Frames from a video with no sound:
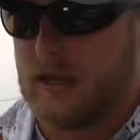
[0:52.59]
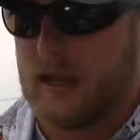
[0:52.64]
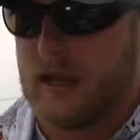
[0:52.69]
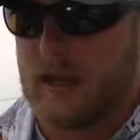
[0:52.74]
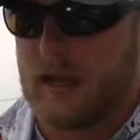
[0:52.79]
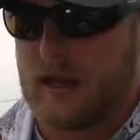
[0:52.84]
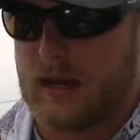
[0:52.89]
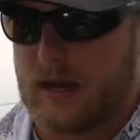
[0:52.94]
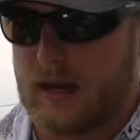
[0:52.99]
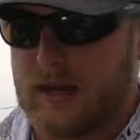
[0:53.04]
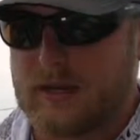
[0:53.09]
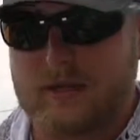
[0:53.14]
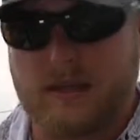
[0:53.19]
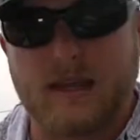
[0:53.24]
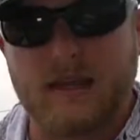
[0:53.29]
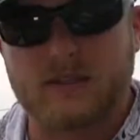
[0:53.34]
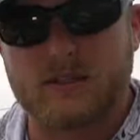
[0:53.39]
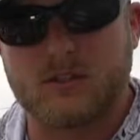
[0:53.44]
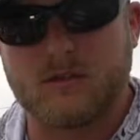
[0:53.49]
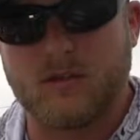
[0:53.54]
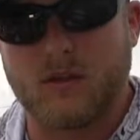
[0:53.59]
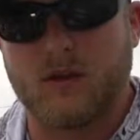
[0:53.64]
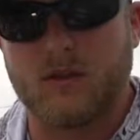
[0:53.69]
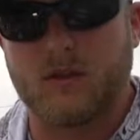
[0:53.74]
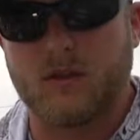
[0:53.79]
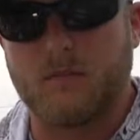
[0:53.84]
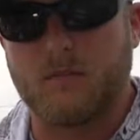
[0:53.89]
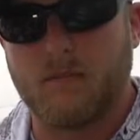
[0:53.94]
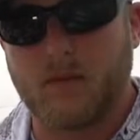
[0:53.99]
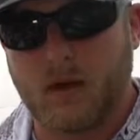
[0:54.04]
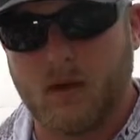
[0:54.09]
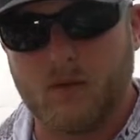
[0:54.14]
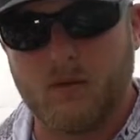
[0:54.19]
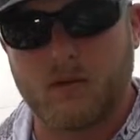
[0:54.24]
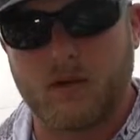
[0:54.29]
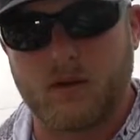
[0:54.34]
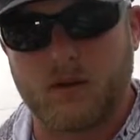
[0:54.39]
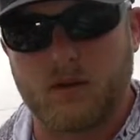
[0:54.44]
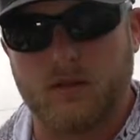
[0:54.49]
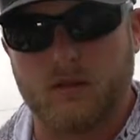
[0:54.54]
And I got to catch them on the
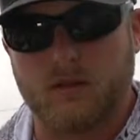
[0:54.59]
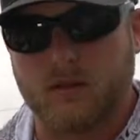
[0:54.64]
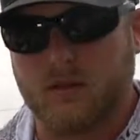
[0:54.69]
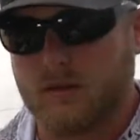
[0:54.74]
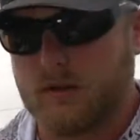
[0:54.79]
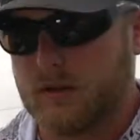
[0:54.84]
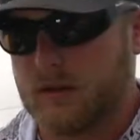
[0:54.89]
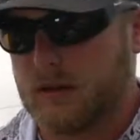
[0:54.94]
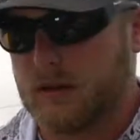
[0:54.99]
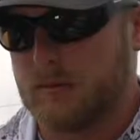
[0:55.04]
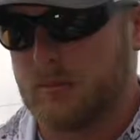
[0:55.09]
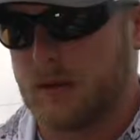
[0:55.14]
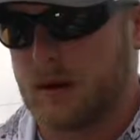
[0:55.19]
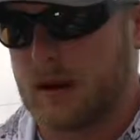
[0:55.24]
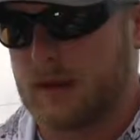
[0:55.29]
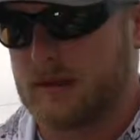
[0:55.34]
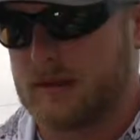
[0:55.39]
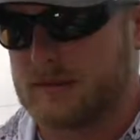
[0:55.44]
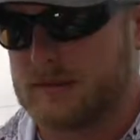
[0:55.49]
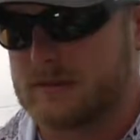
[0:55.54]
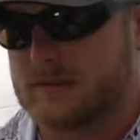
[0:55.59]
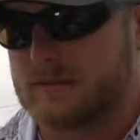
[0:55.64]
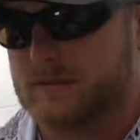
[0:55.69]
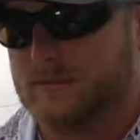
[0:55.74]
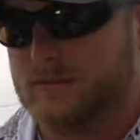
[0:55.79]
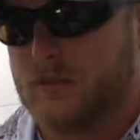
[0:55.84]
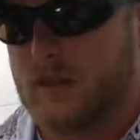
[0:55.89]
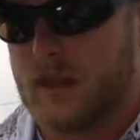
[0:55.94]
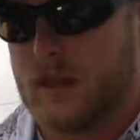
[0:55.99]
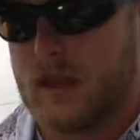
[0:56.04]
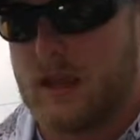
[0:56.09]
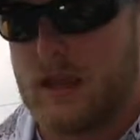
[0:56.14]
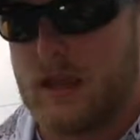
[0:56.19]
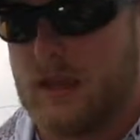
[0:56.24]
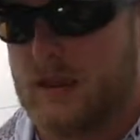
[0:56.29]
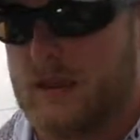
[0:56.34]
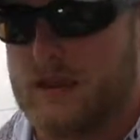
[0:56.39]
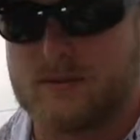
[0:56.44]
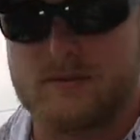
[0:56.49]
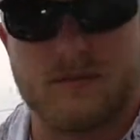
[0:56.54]
bone color in practice.
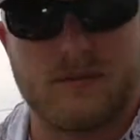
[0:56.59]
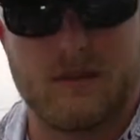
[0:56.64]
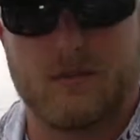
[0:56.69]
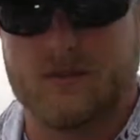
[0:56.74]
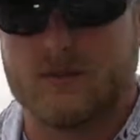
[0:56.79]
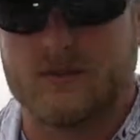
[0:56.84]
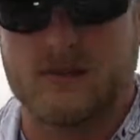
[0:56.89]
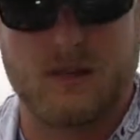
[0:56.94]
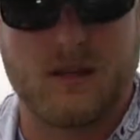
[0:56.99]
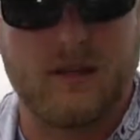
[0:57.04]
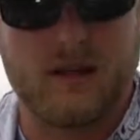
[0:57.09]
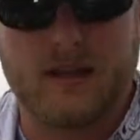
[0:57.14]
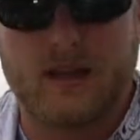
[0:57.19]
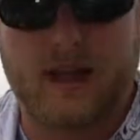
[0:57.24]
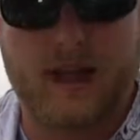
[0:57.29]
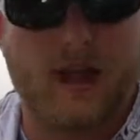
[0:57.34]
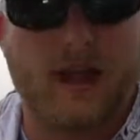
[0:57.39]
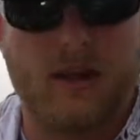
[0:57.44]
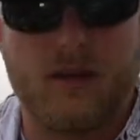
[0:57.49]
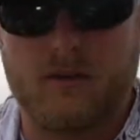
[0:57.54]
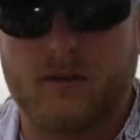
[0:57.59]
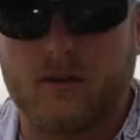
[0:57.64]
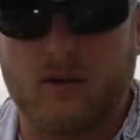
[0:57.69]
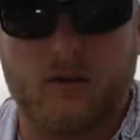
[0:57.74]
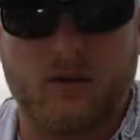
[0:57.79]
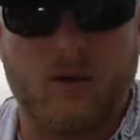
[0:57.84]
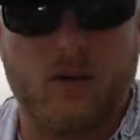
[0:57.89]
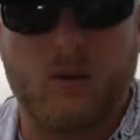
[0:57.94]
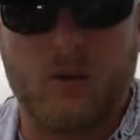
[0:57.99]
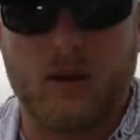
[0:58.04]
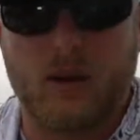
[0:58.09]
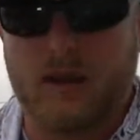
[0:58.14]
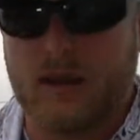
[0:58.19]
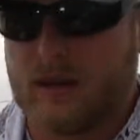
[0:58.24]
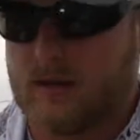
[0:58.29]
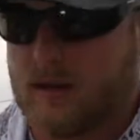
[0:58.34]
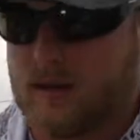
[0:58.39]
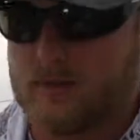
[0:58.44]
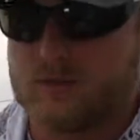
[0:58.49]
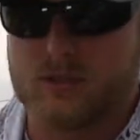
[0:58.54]
And it was sunny out, no
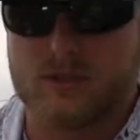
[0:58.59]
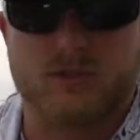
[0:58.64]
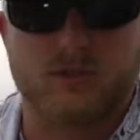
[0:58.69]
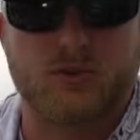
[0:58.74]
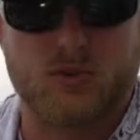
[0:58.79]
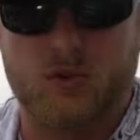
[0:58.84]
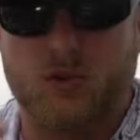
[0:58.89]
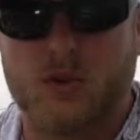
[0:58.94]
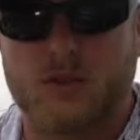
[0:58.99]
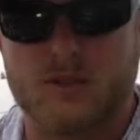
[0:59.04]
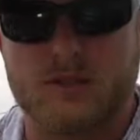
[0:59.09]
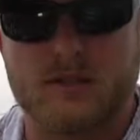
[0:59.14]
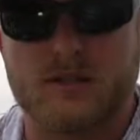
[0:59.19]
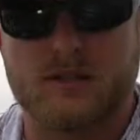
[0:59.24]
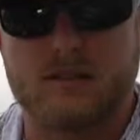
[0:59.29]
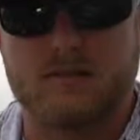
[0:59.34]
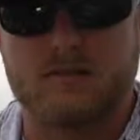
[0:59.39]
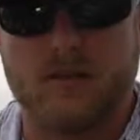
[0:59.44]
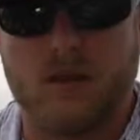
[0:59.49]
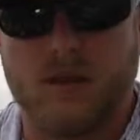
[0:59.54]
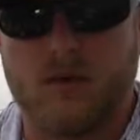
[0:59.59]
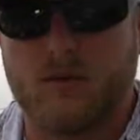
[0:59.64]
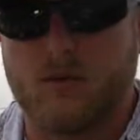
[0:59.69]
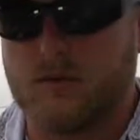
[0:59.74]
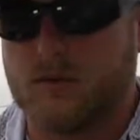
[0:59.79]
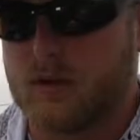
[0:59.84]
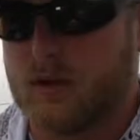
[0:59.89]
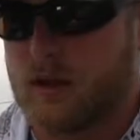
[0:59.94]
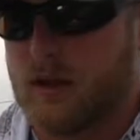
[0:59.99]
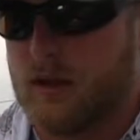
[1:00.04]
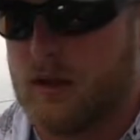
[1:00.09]
wind. They were just crushing this bone.